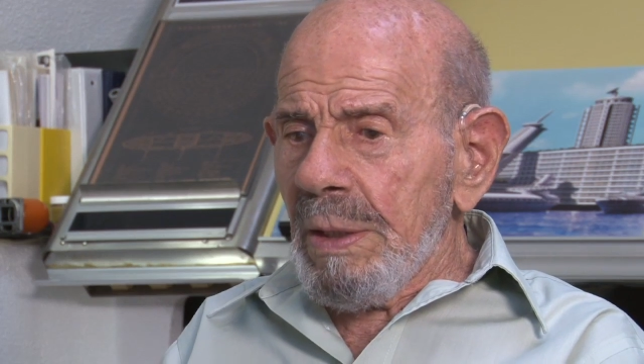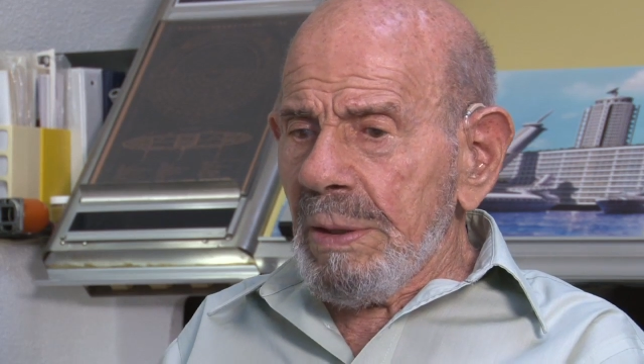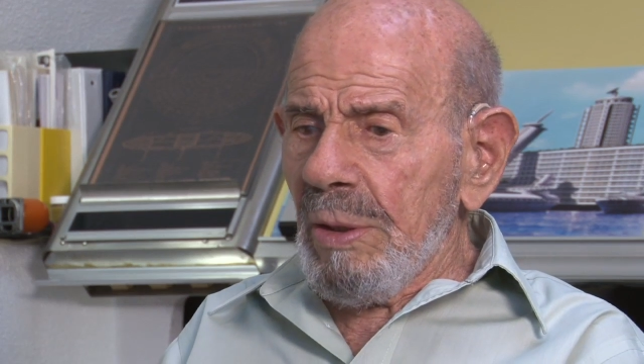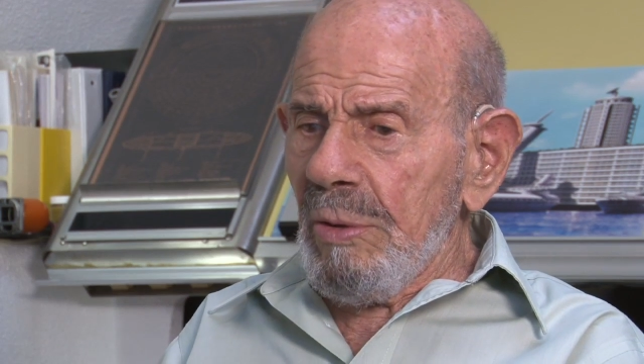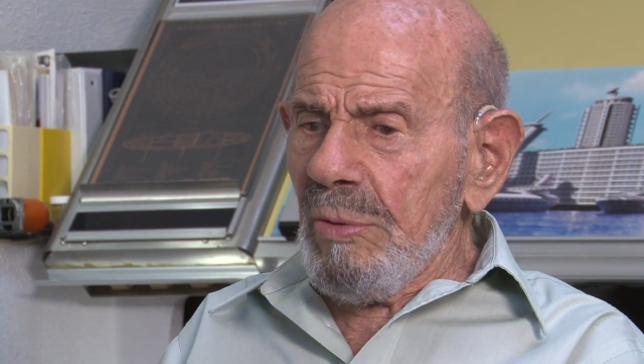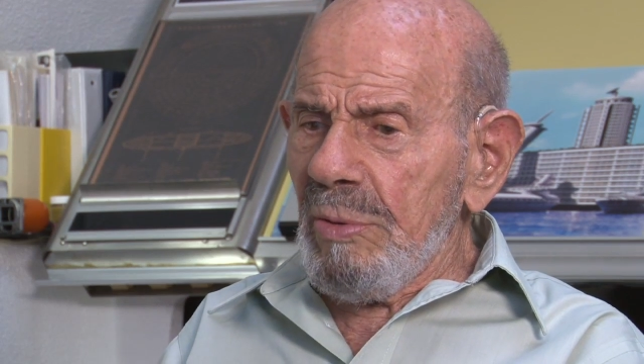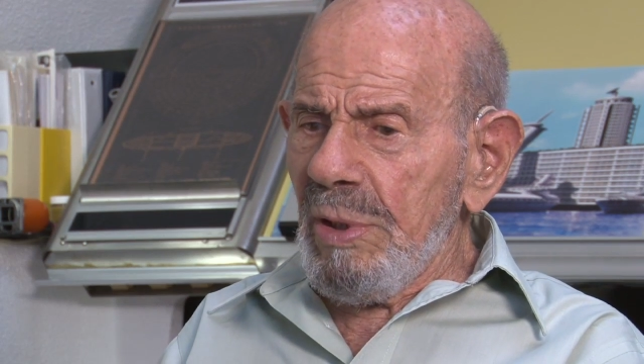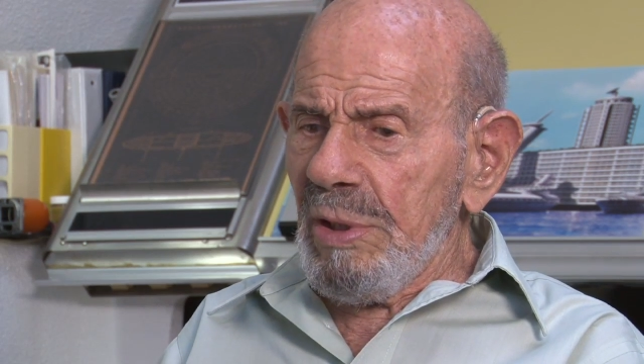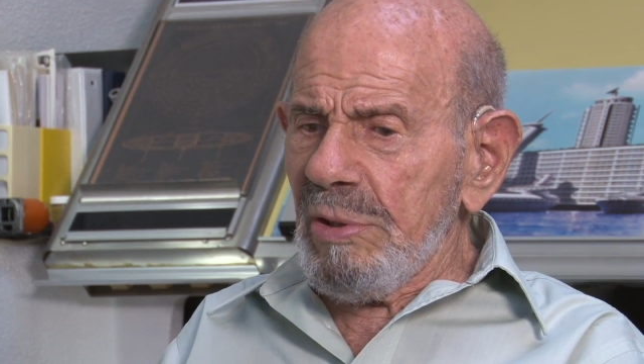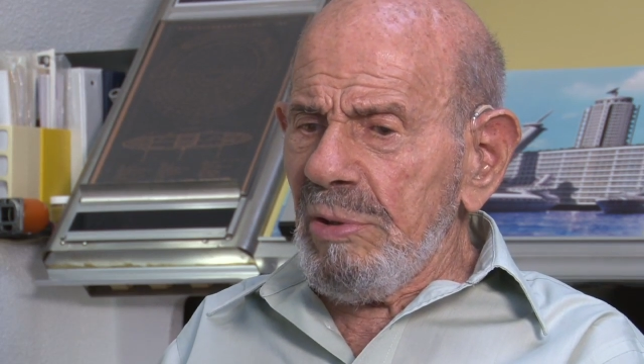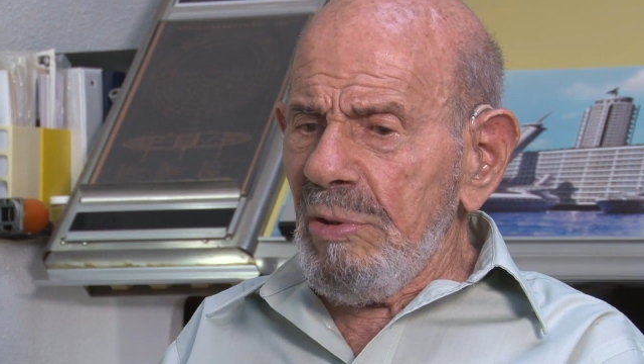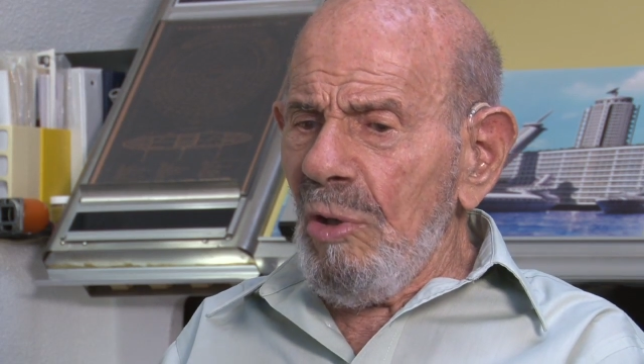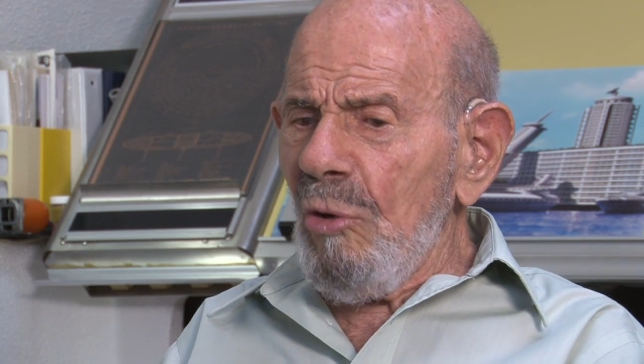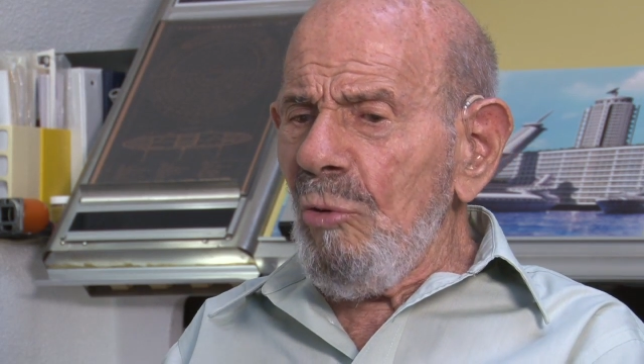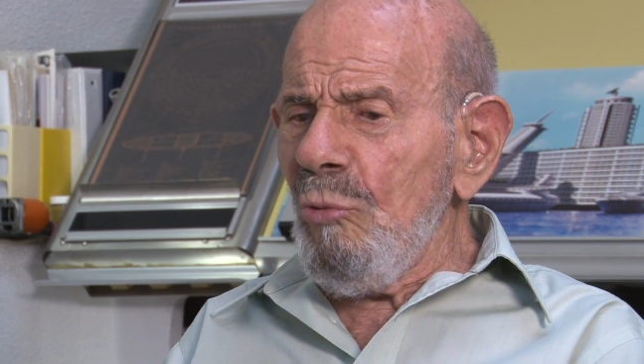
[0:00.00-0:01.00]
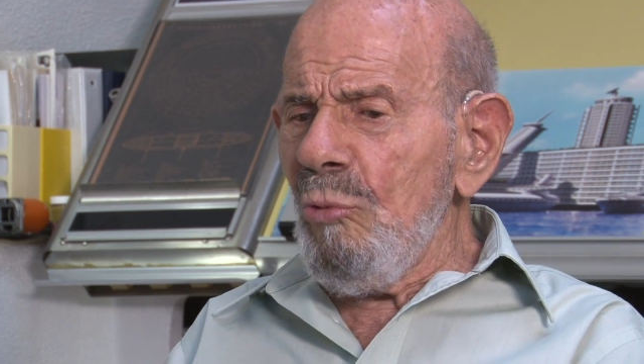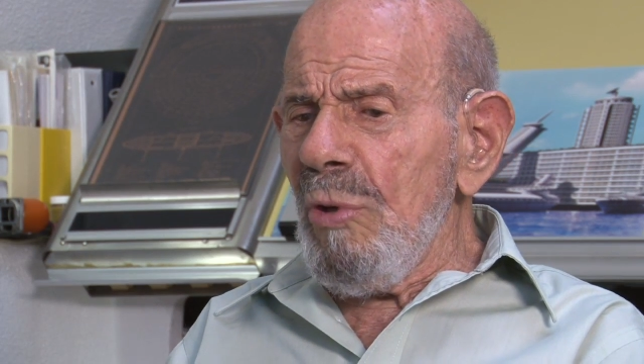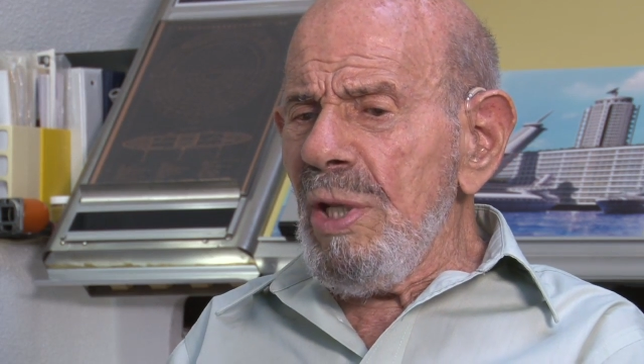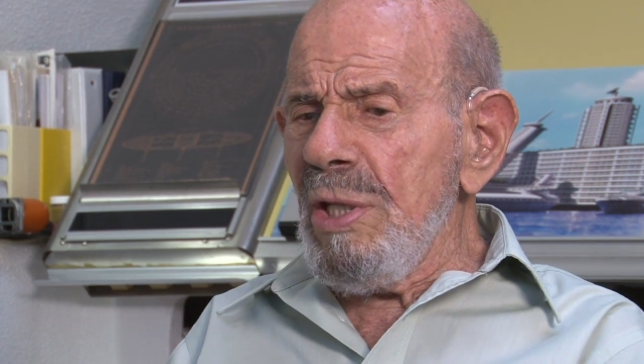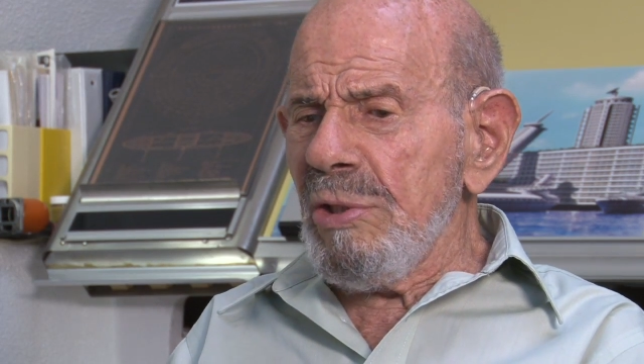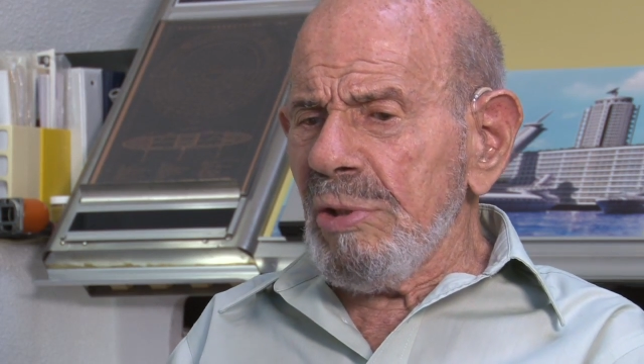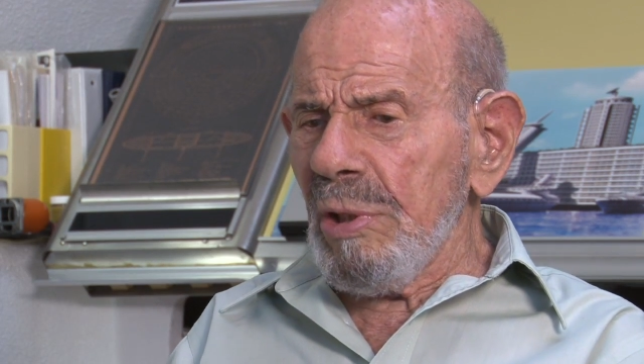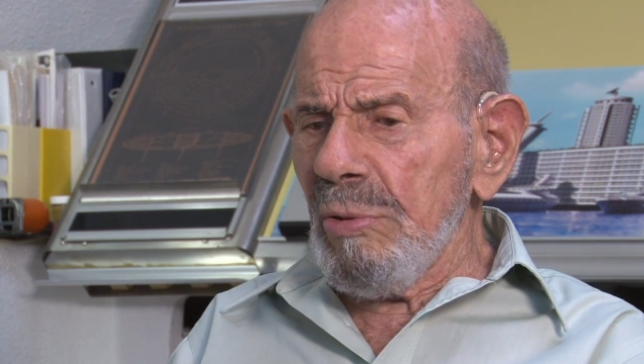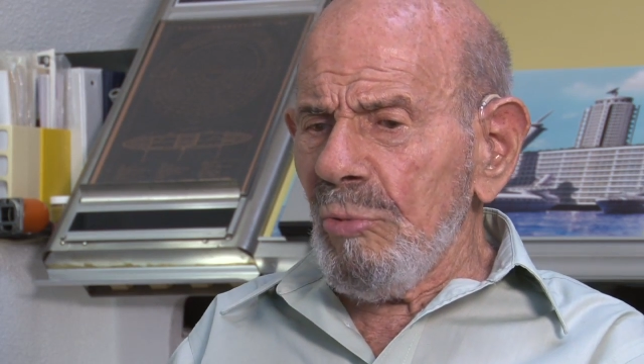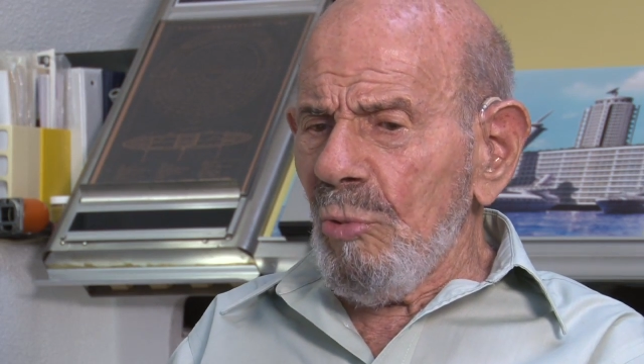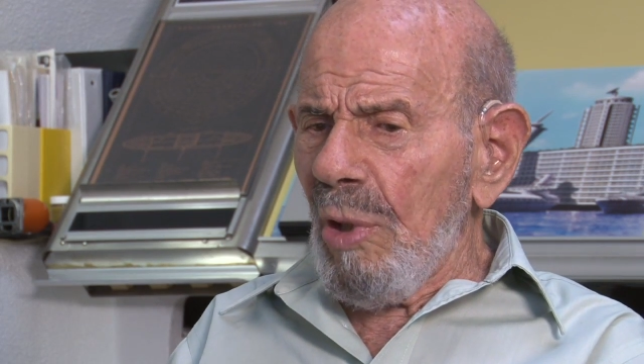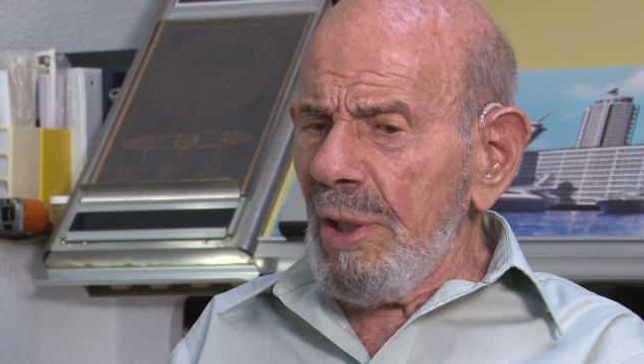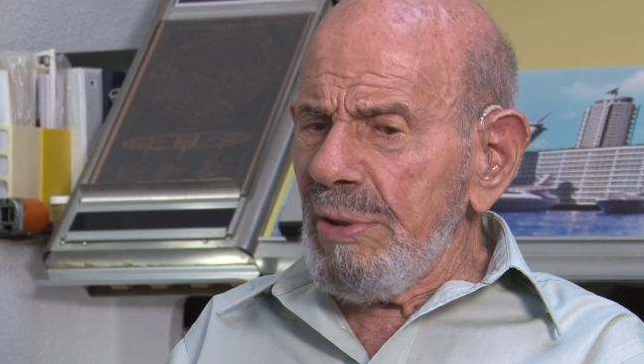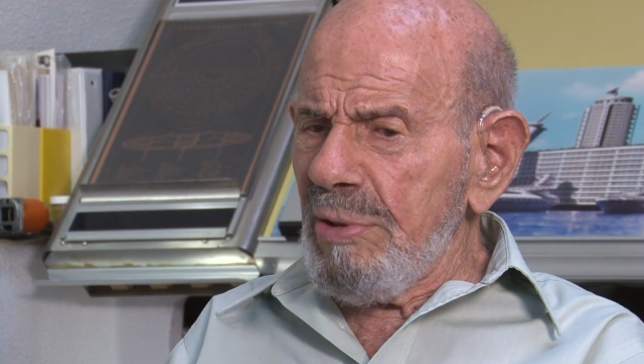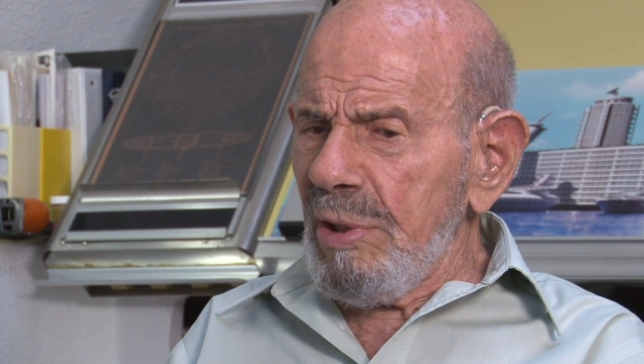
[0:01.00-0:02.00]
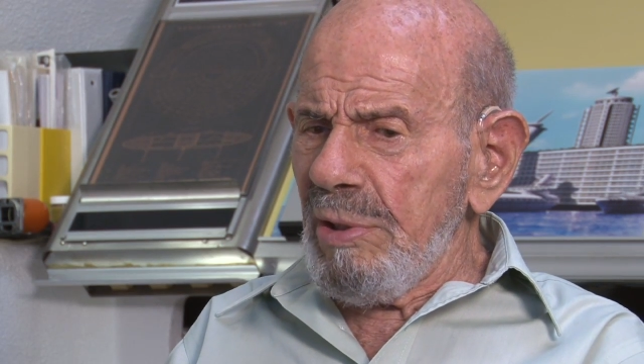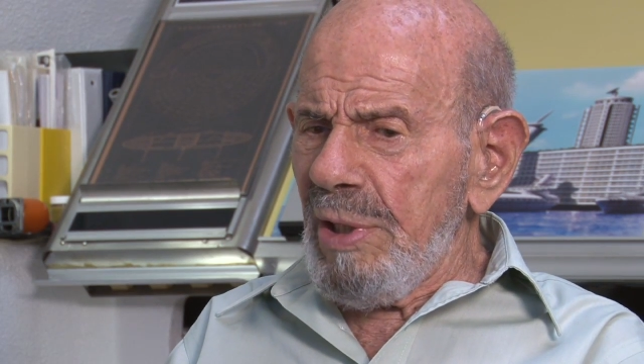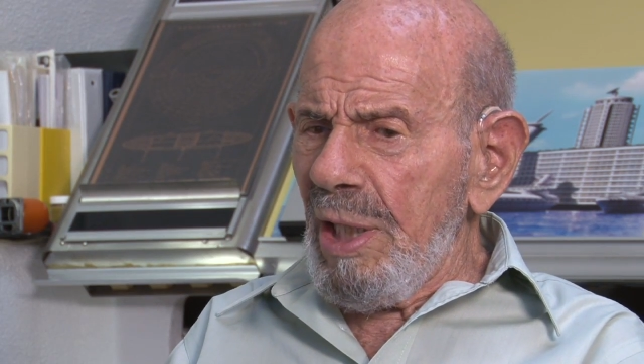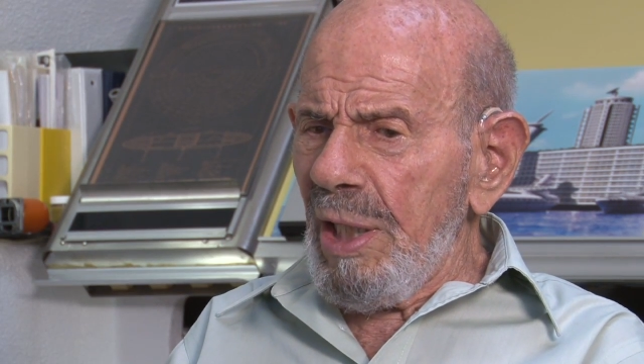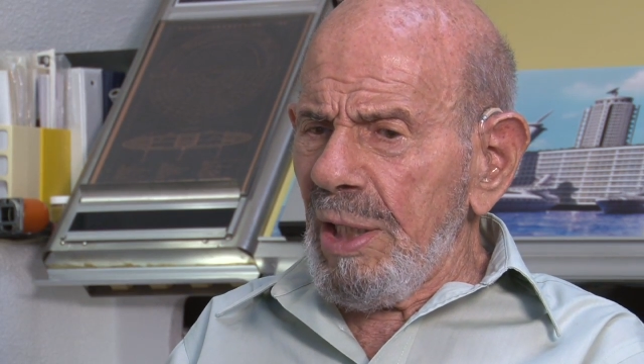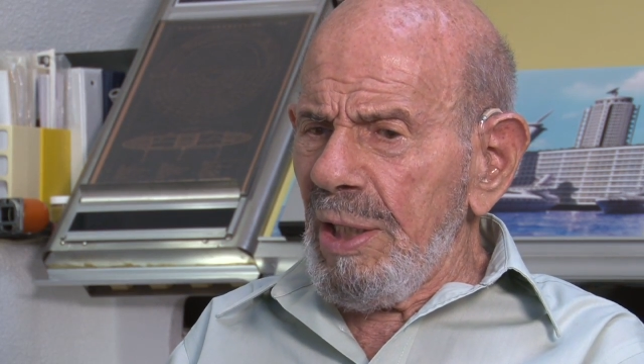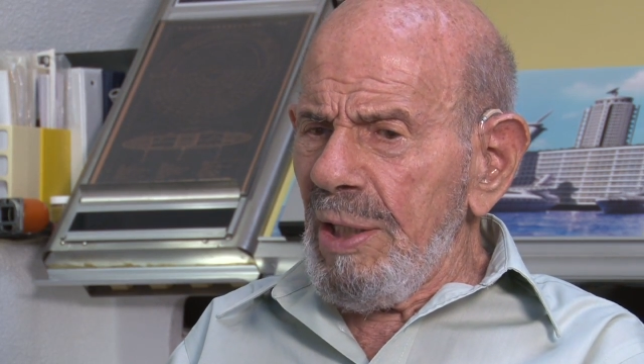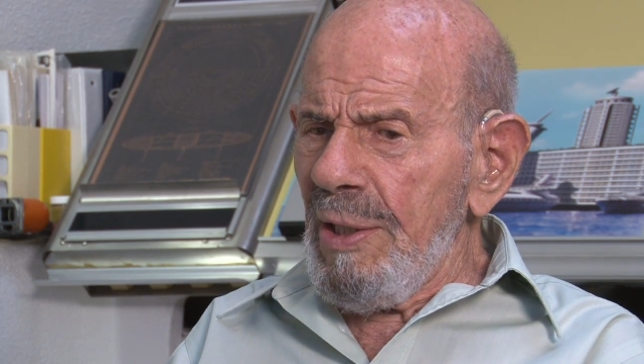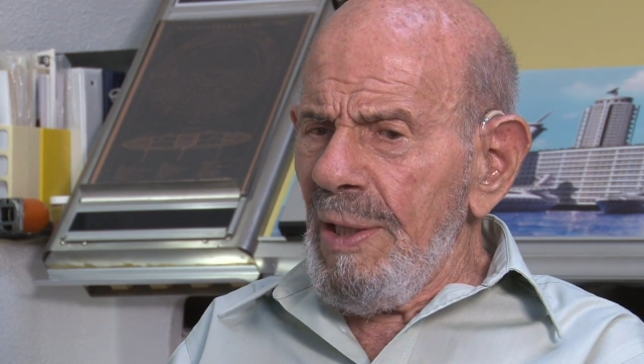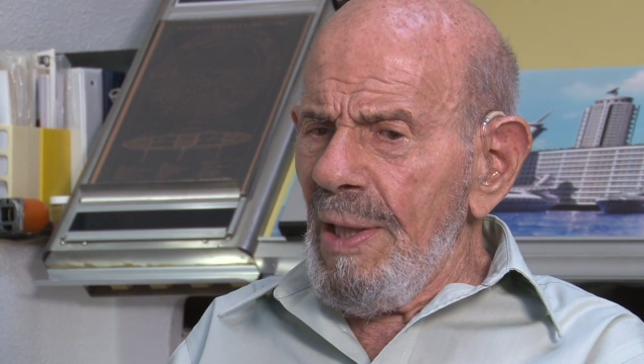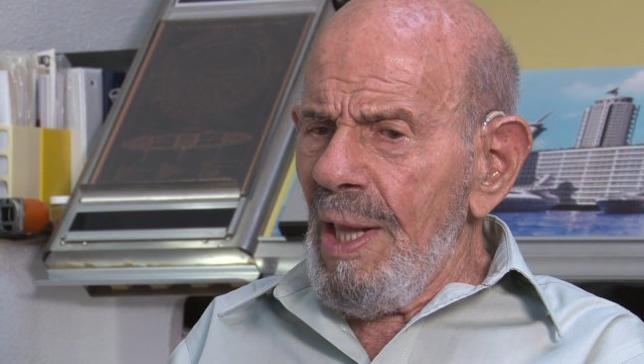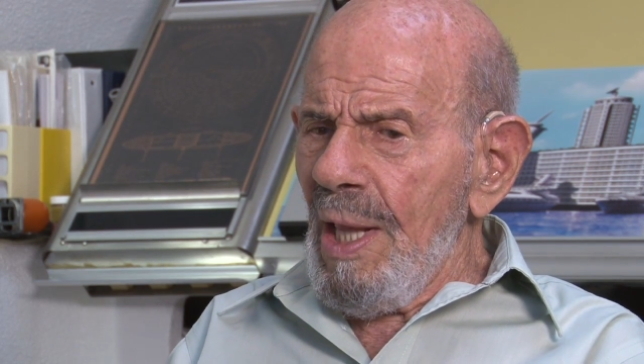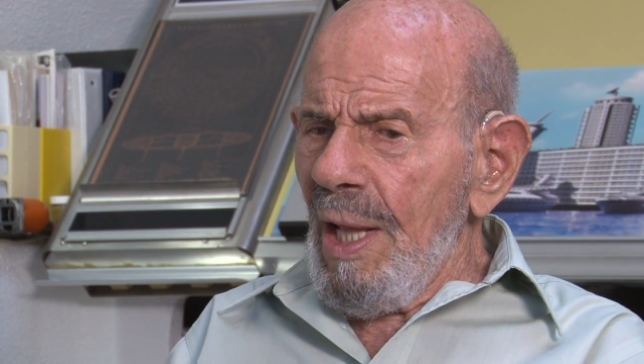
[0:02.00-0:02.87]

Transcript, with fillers: So there's no reason right today